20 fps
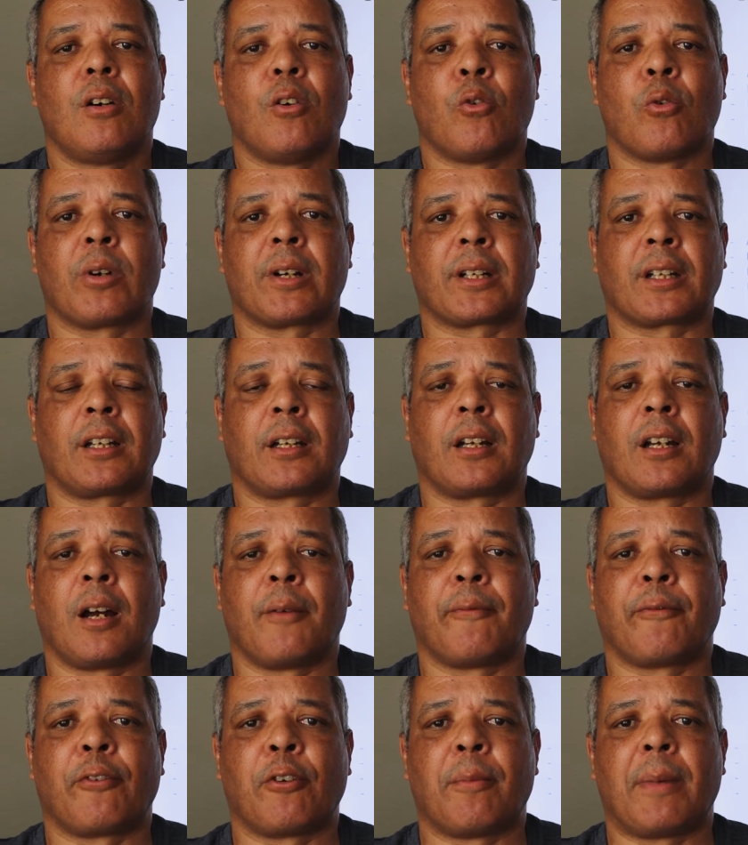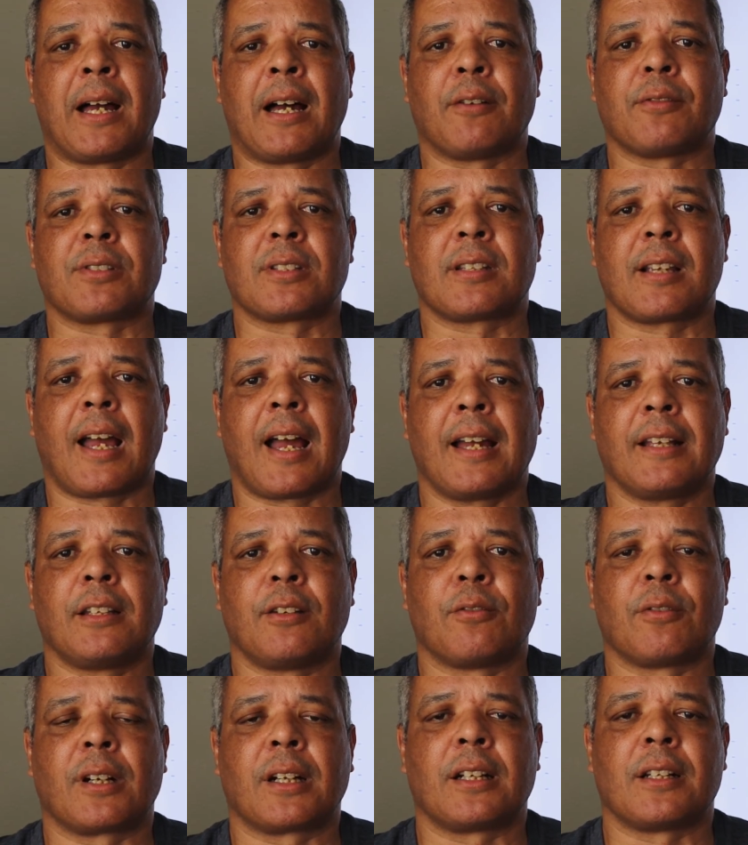Or it could come from outside
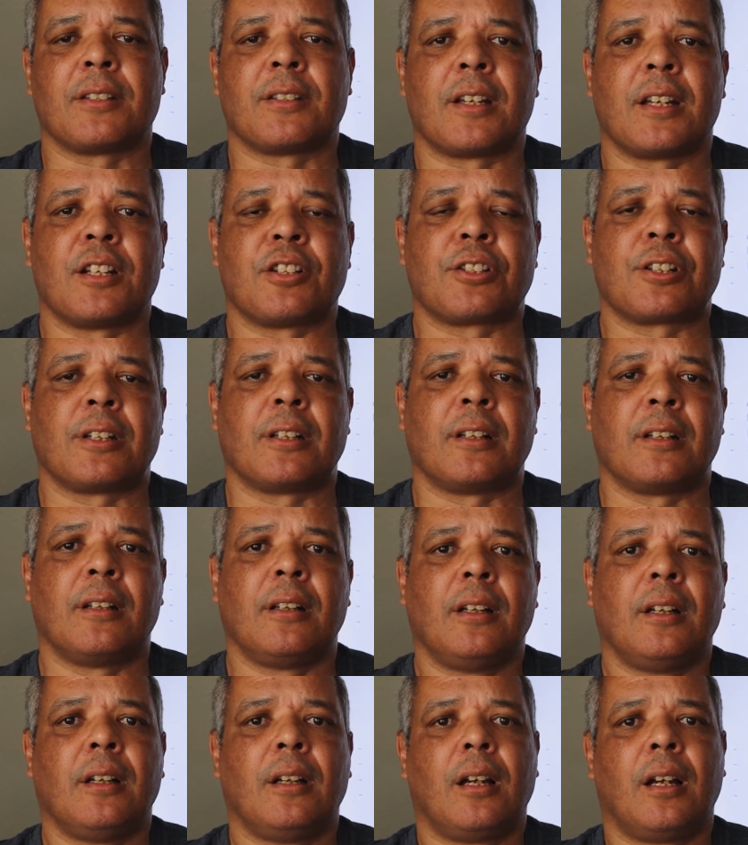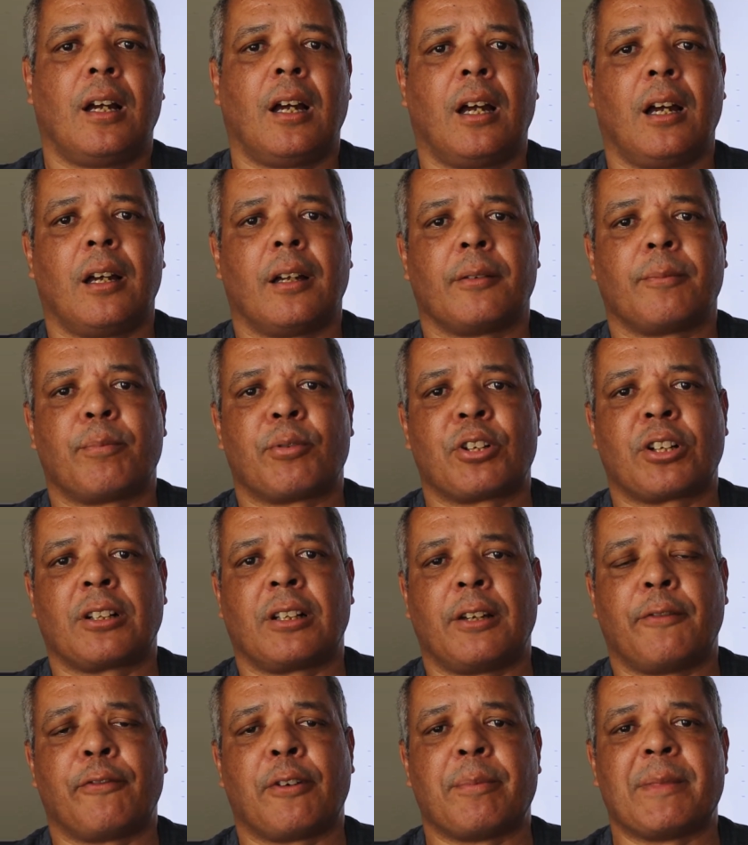the organization,
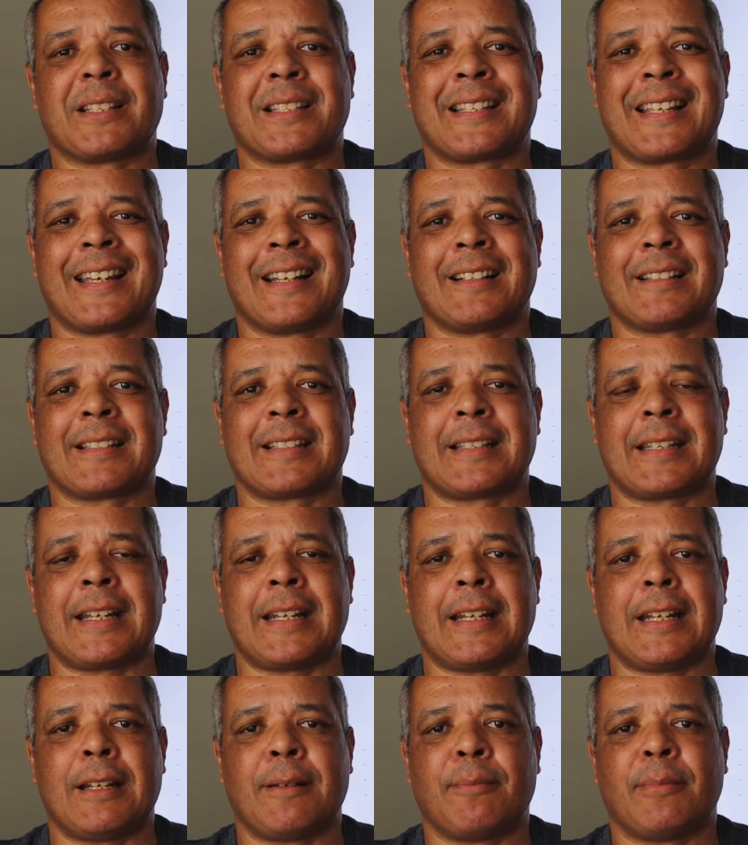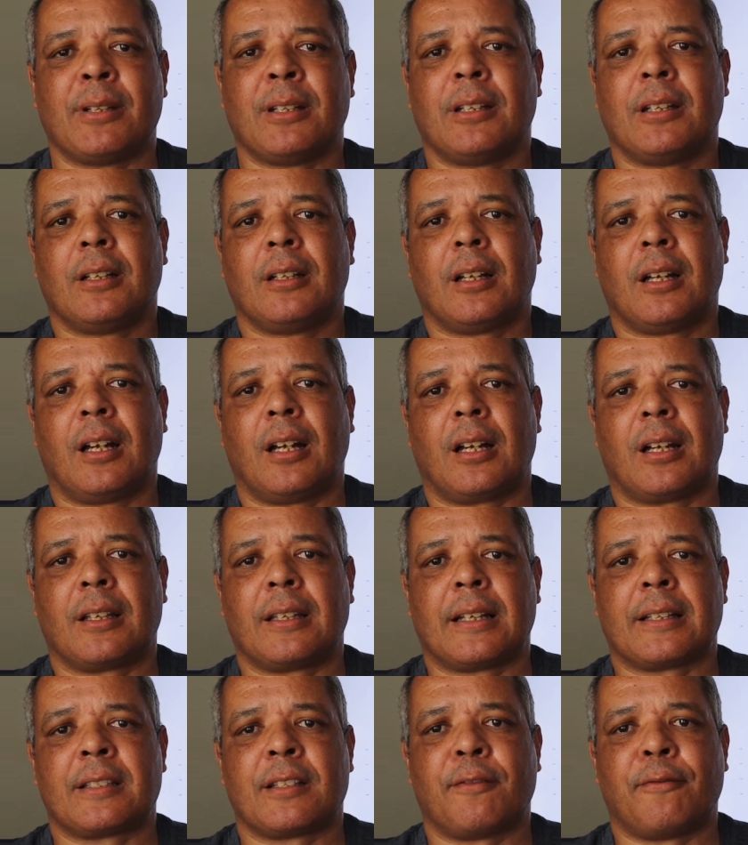particularly from the sales team,
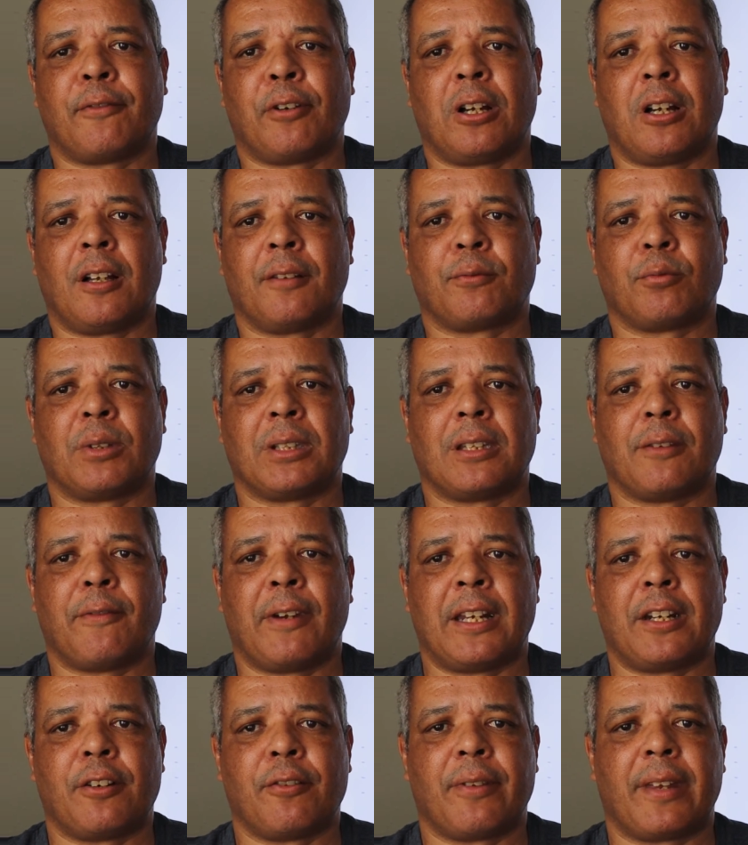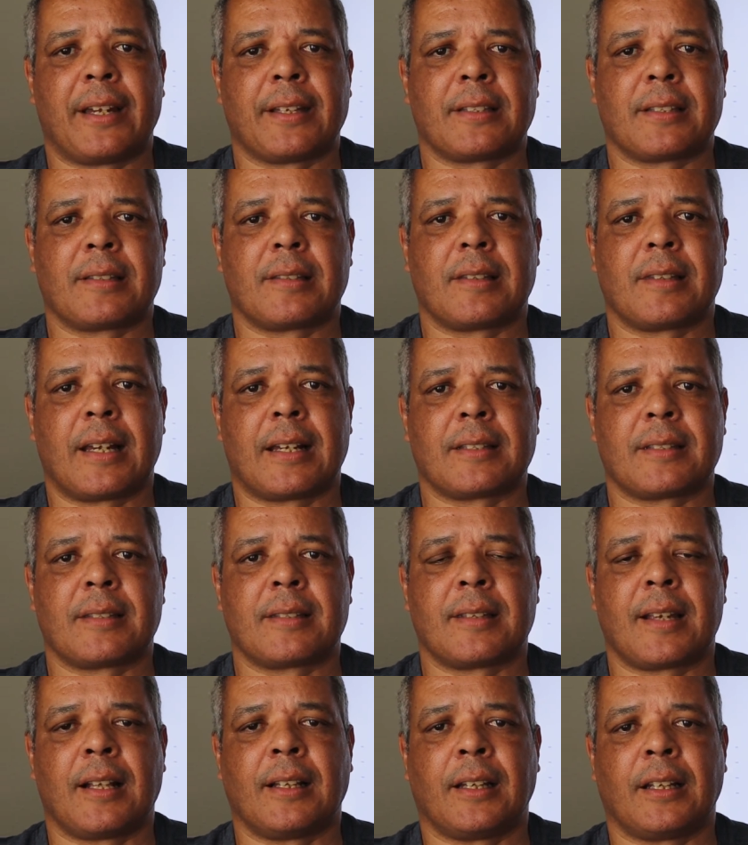that's involved with the vendor that's
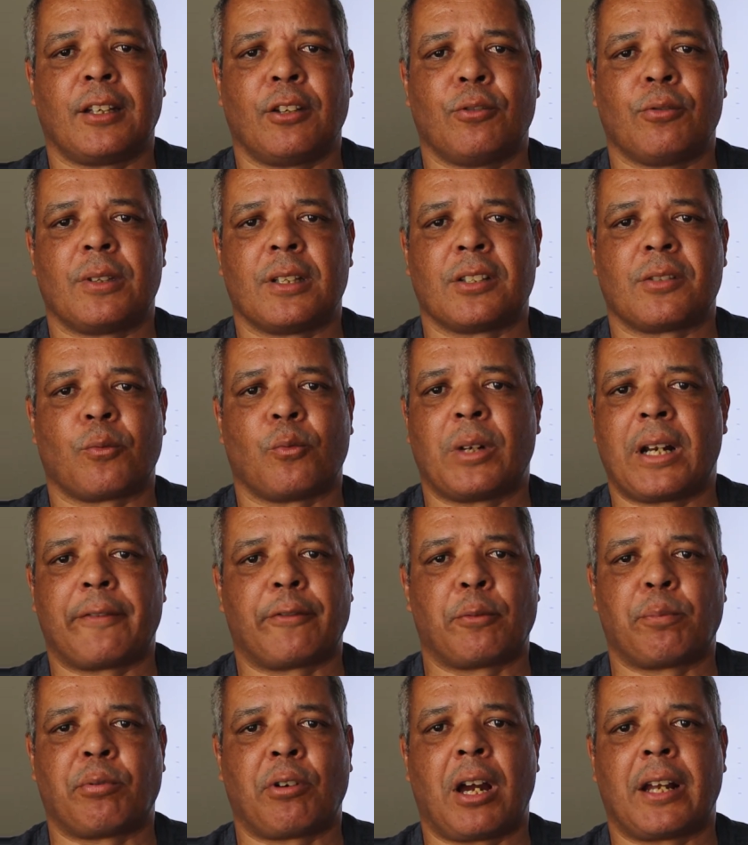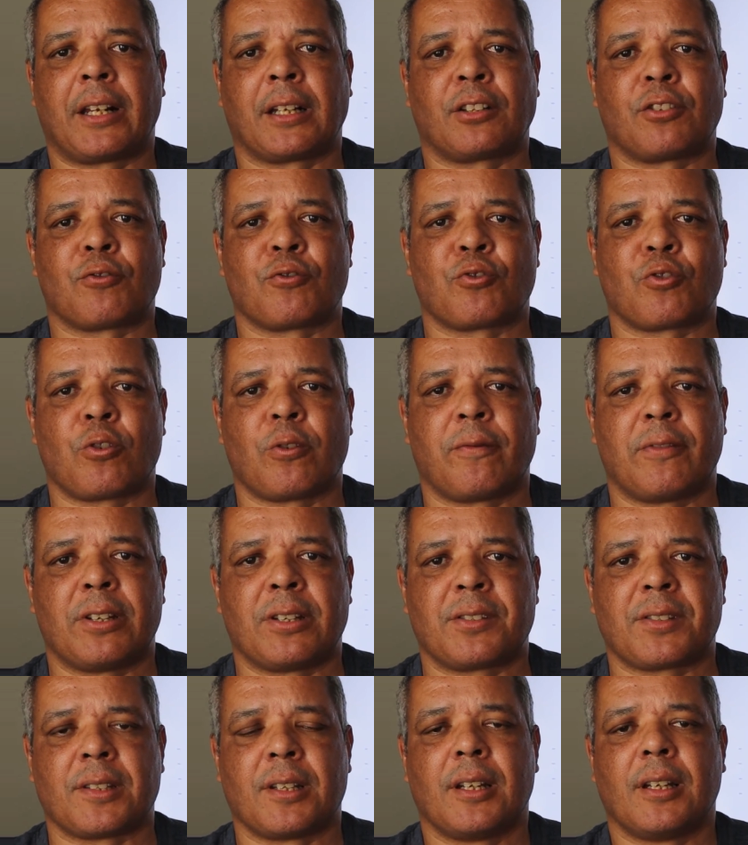selling you this whatever product or
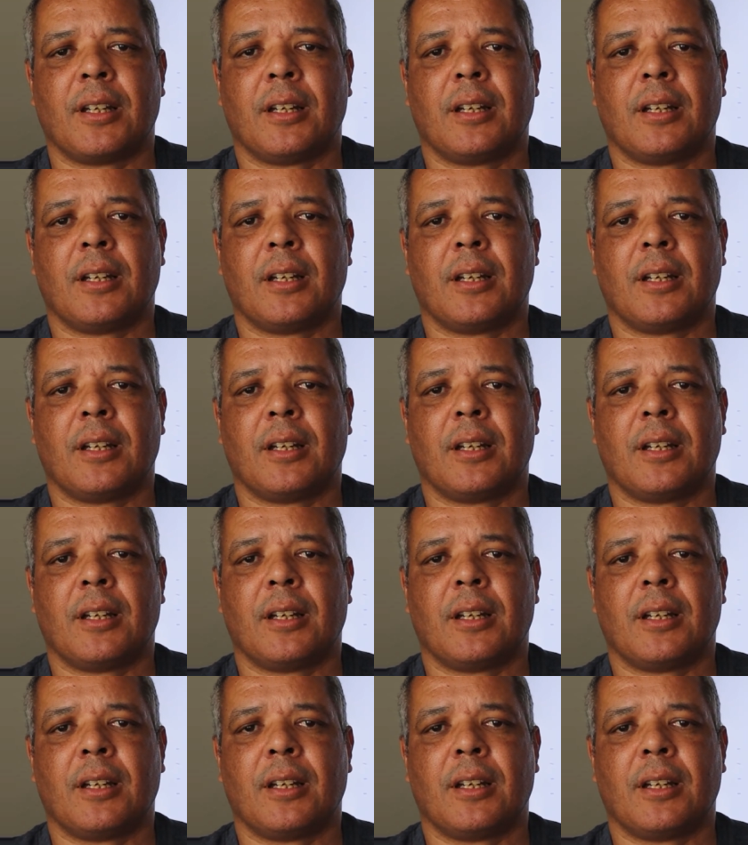service